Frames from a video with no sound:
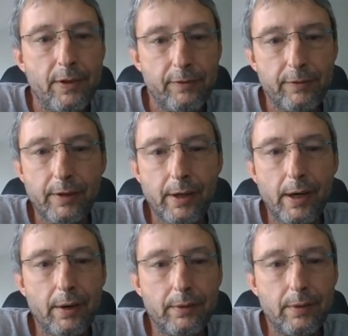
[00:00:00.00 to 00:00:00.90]
Figure
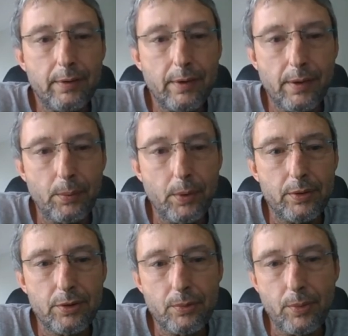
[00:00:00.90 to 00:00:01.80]
out the one
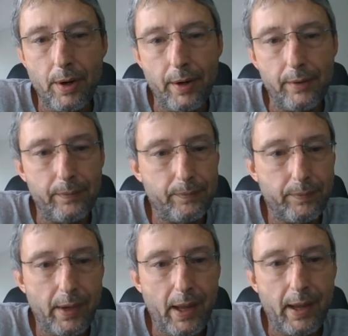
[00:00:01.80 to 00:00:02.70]
you want,
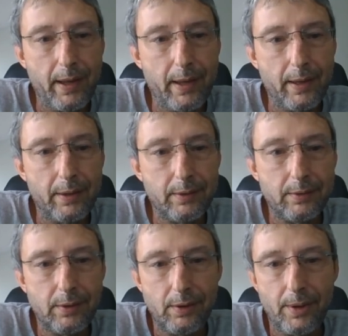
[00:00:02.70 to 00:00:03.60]
and
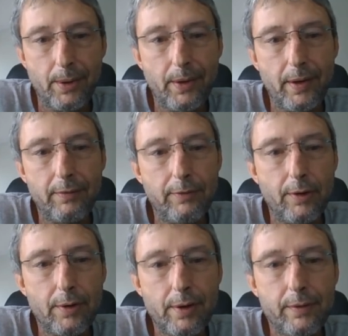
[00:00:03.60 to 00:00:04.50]
you know, get
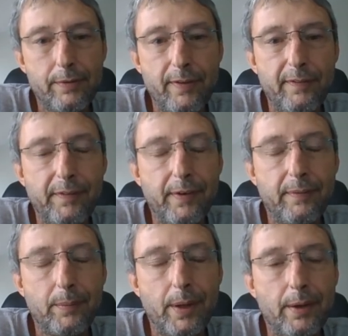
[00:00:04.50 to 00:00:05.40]
40 or 50 of
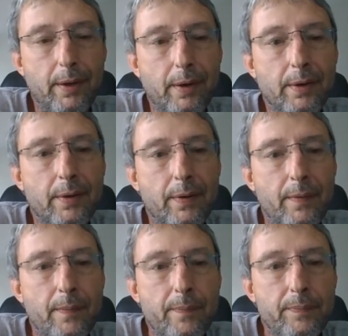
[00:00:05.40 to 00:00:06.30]
them in there.
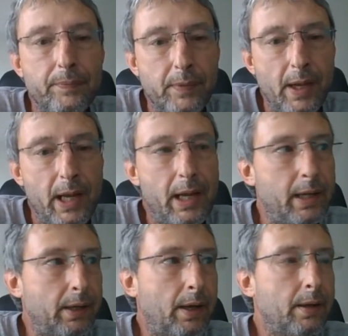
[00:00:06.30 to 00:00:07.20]

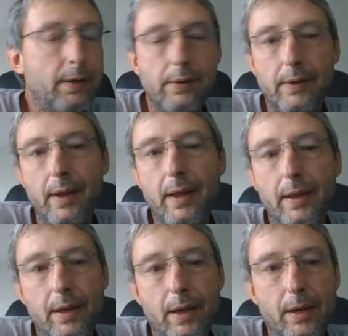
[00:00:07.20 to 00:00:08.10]
And other than that,
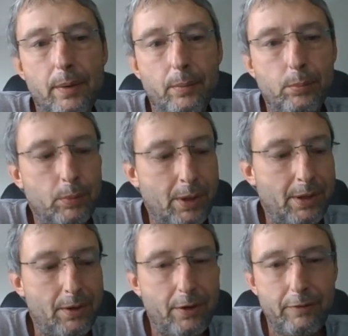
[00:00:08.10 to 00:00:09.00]
you
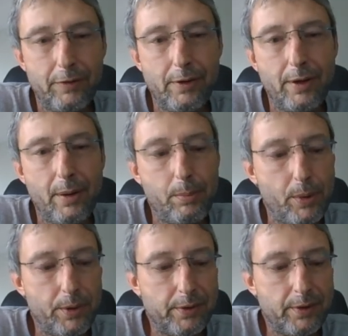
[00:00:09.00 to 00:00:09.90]
know, if you get
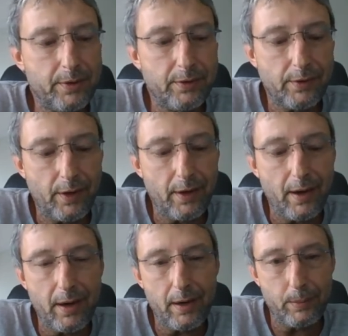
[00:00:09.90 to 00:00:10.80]
bored and you decide,
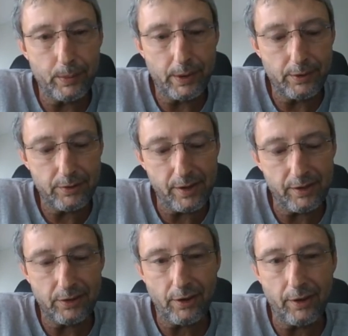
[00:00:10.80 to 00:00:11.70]
hey, I'm going to
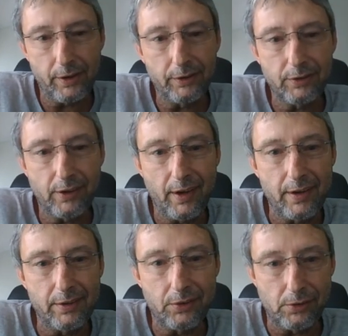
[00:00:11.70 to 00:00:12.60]
chase all the
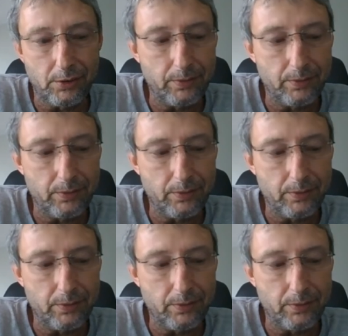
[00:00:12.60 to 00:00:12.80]
states or